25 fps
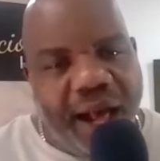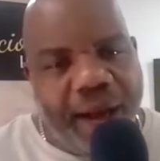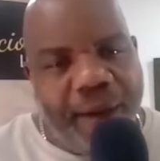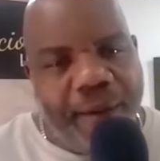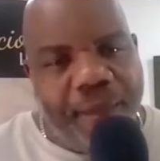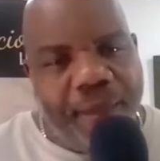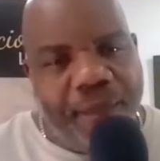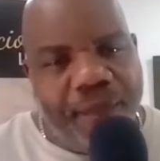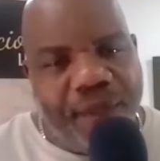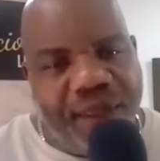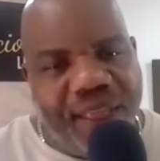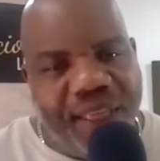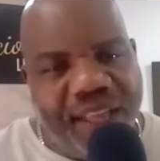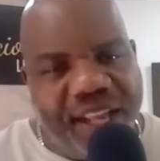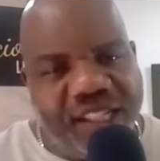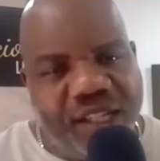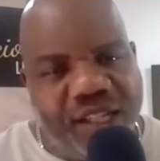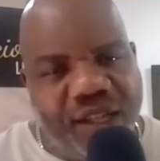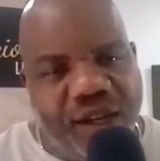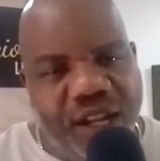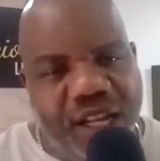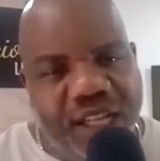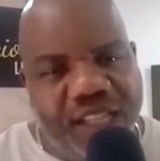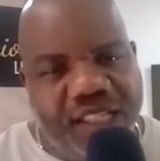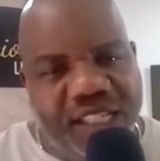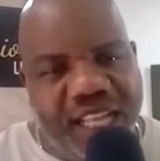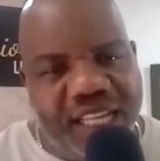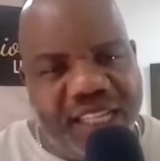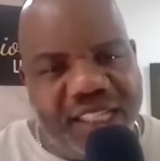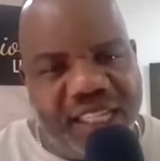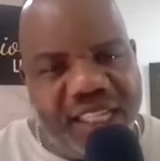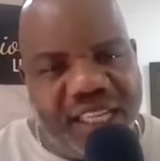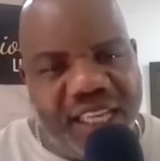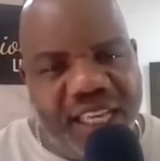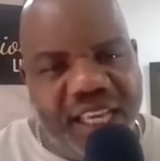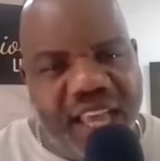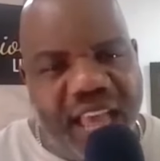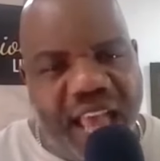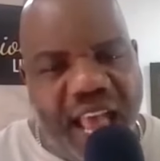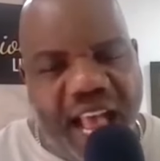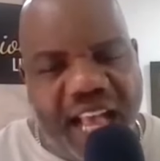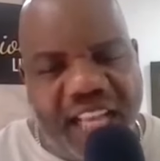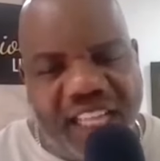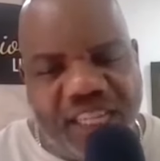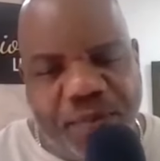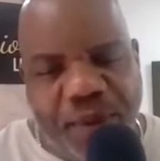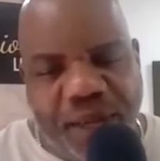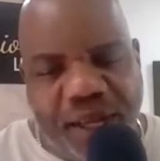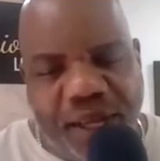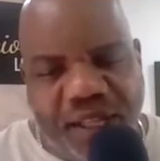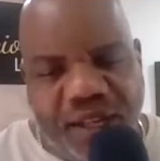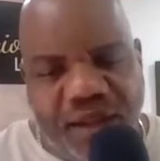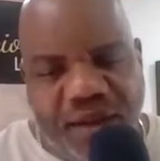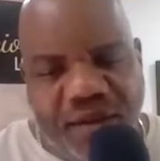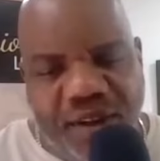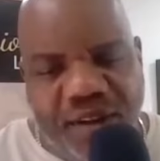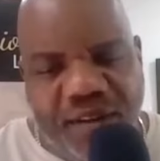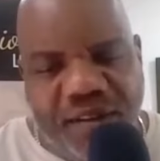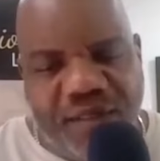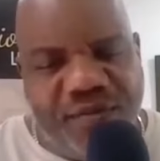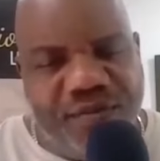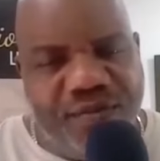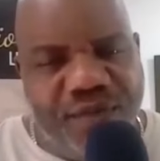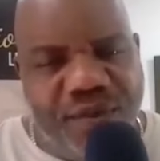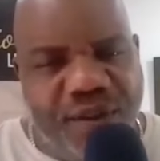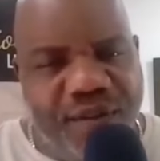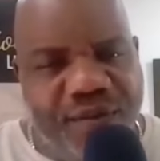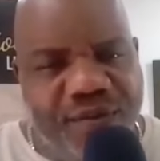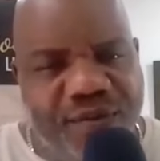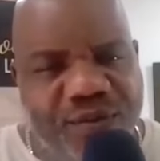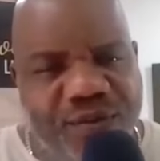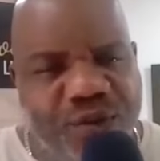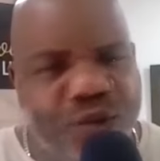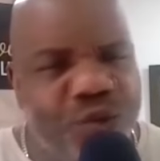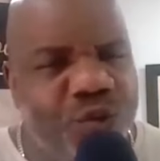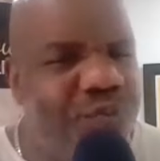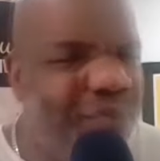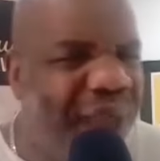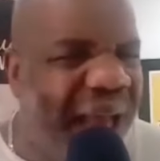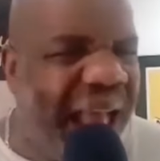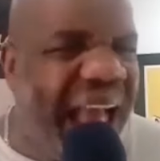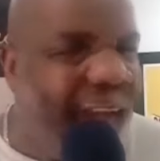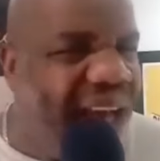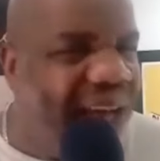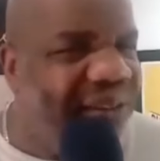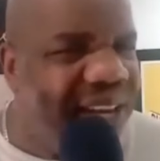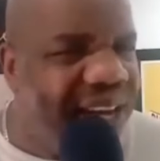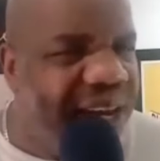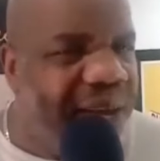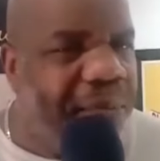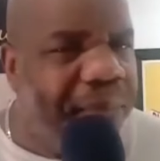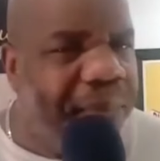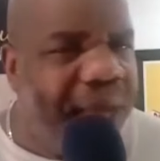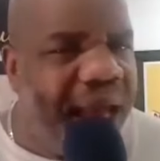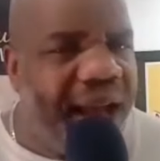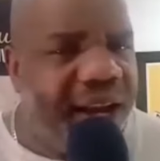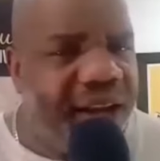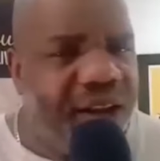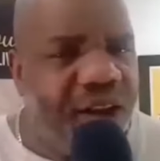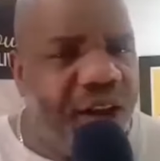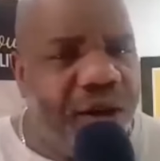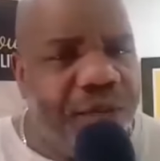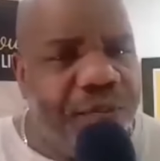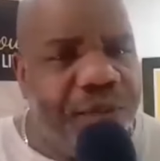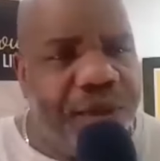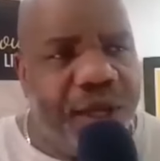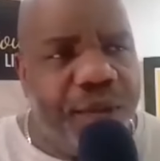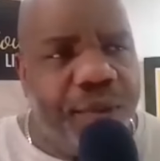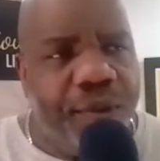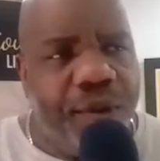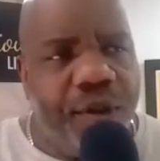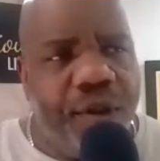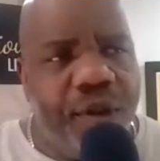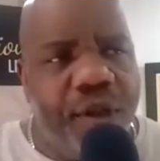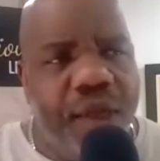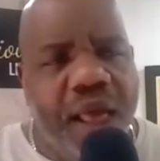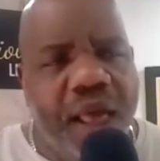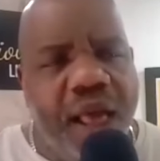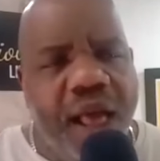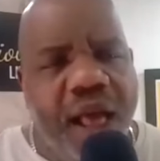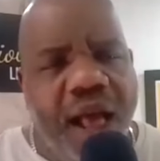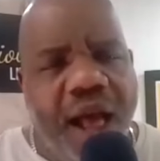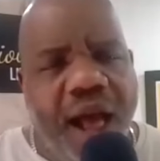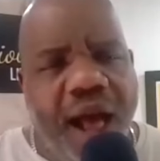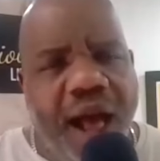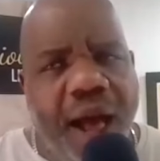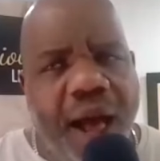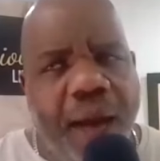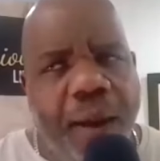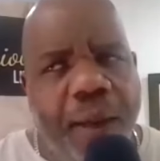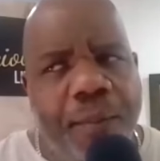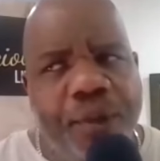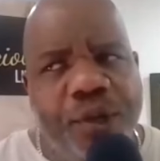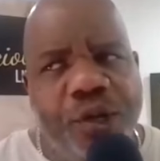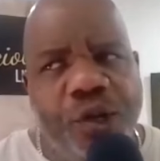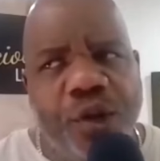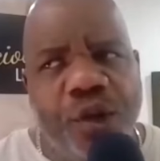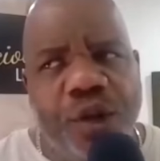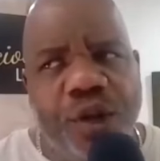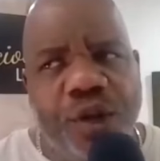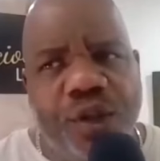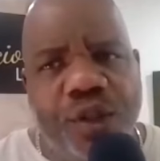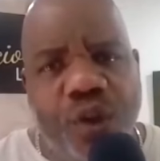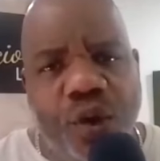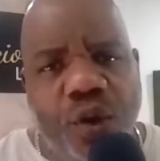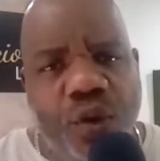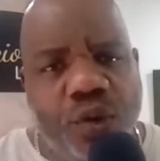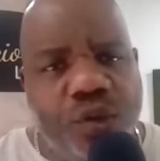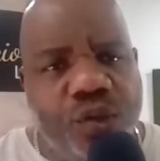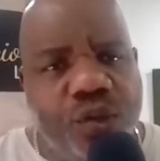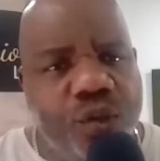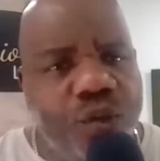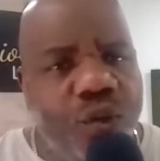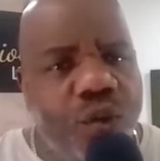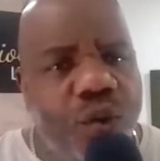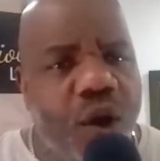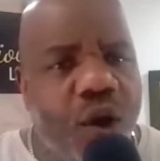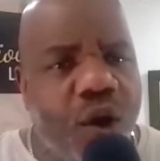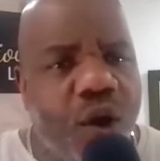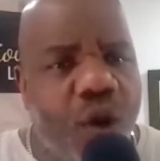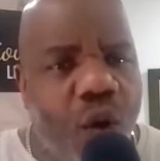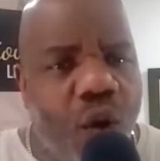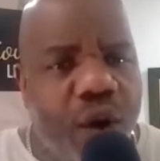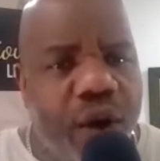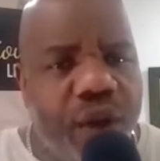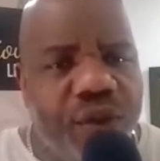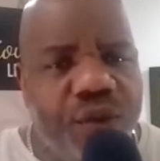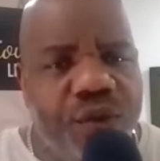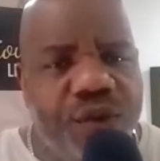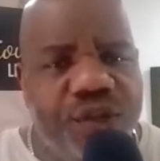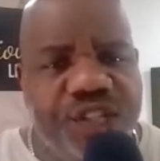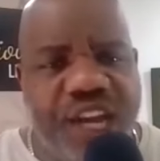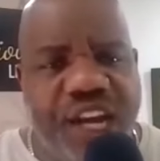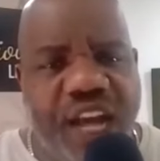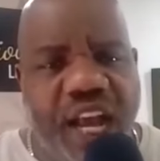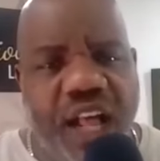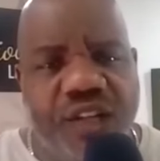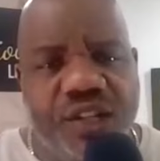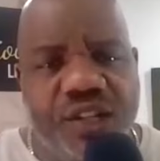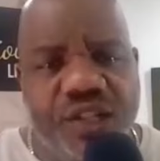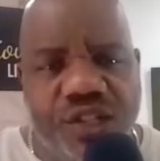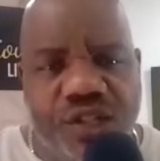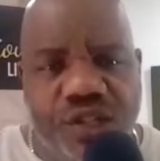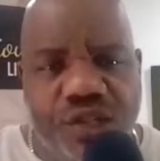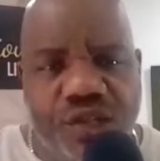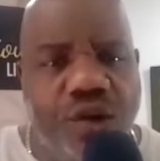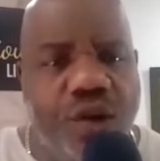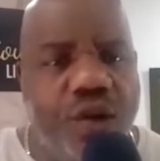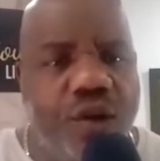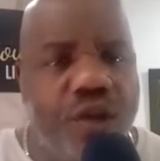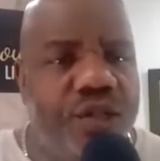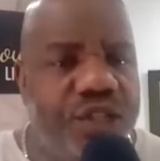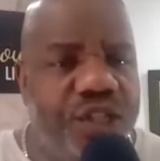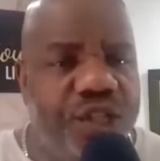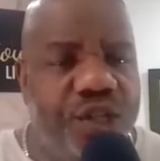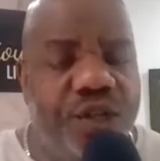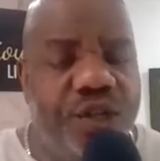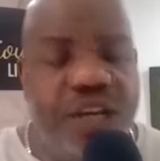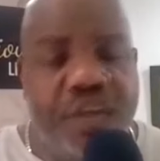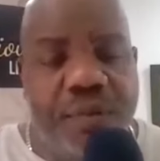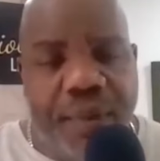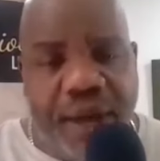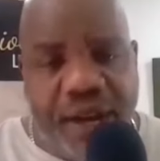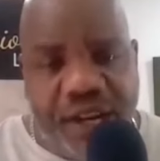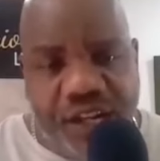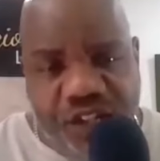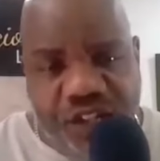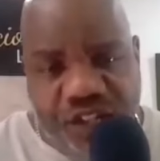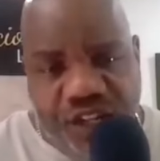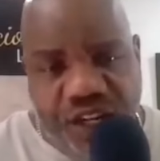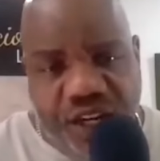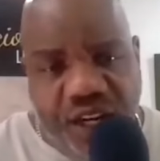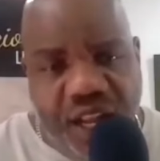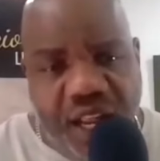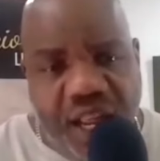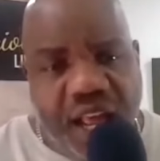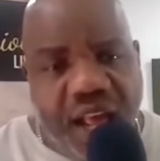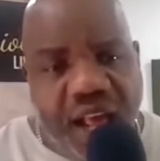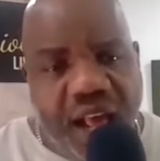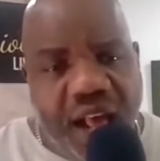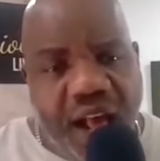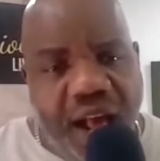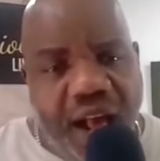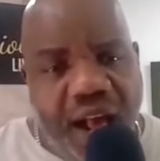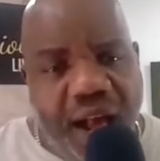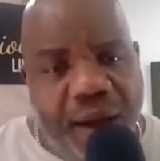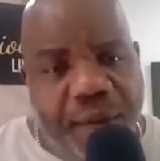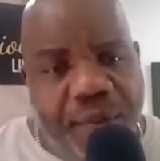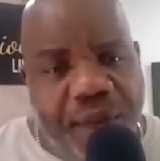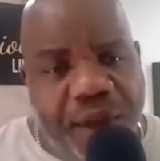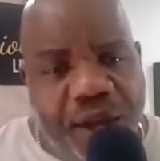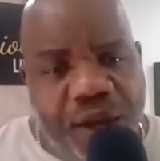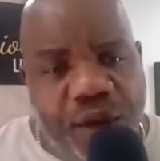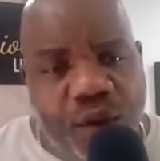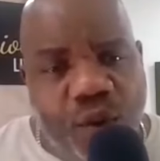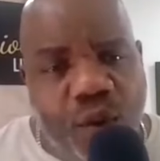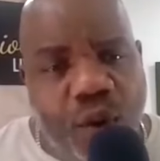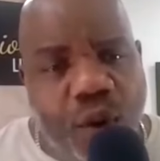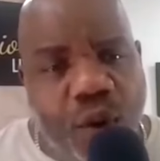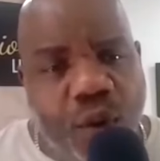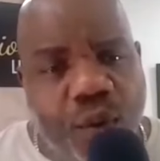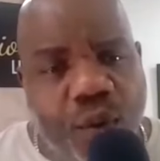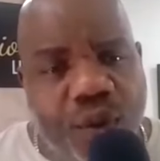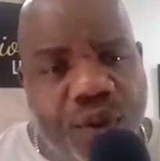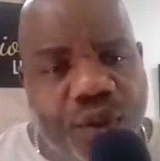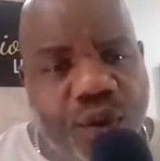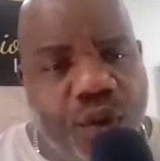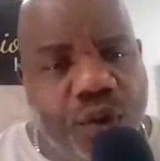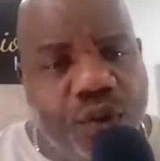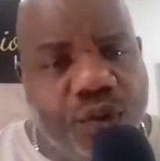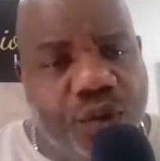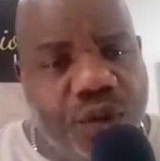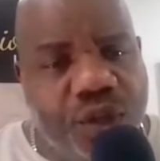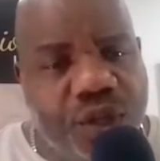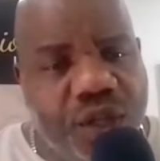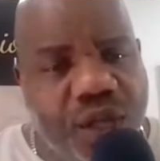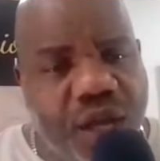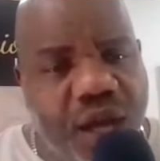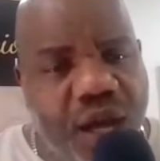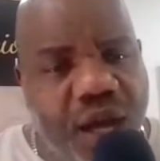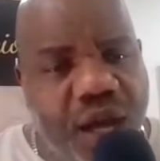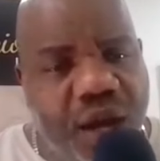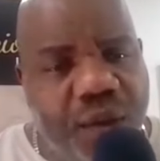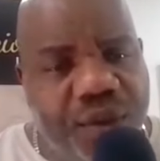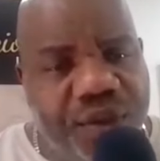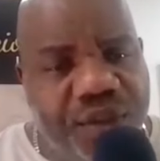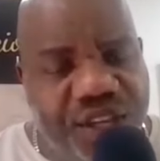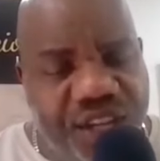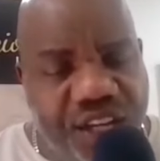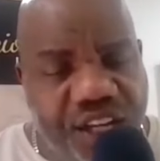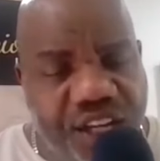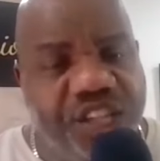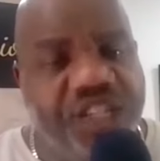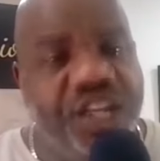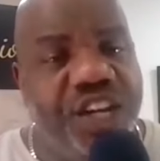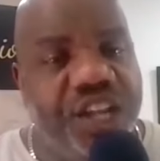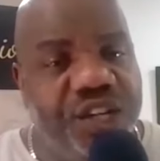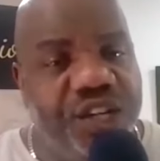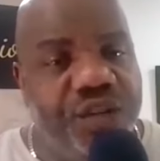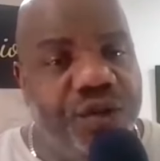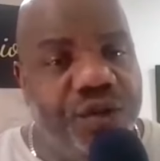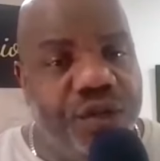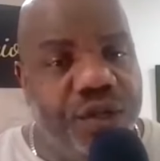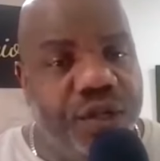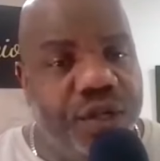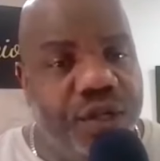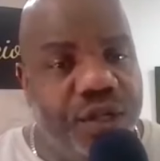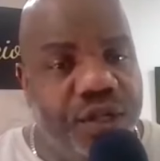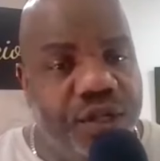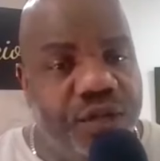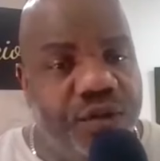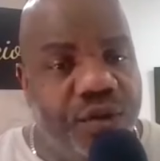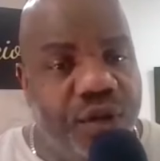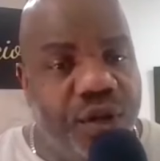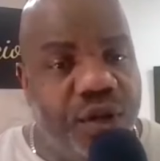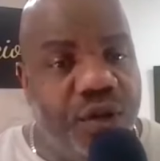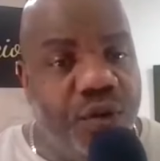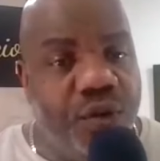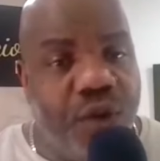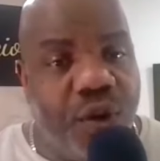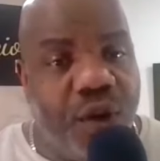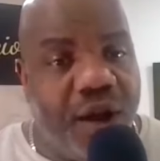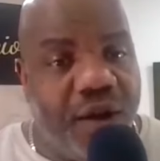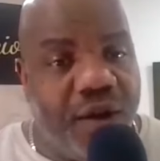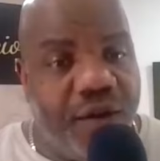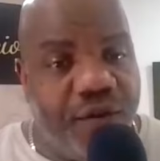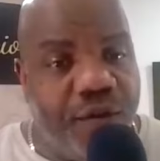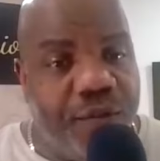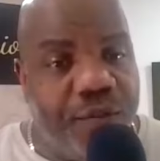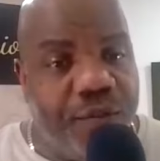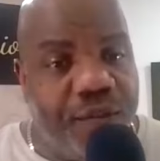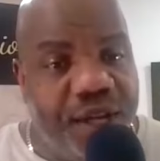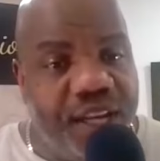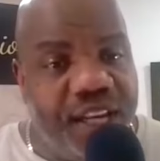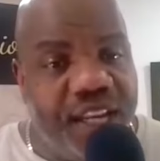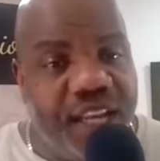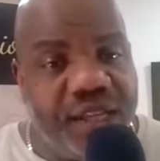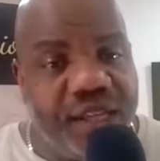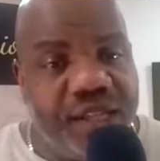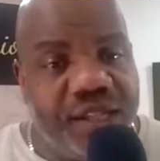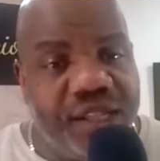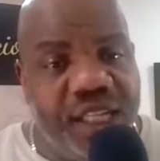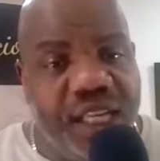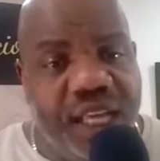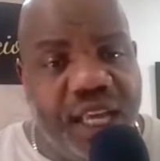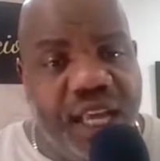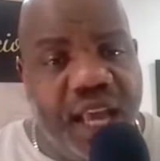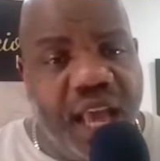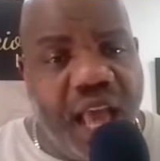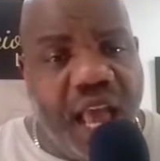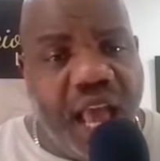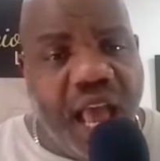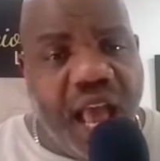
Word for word: um, and that's a that's, that's a key aspect of of, of having an impact on people, um, particularly those who, who, are going through challenges and struggles. And you did mention um, that you work with those with uh, with addiction issues and uh, from PTSD.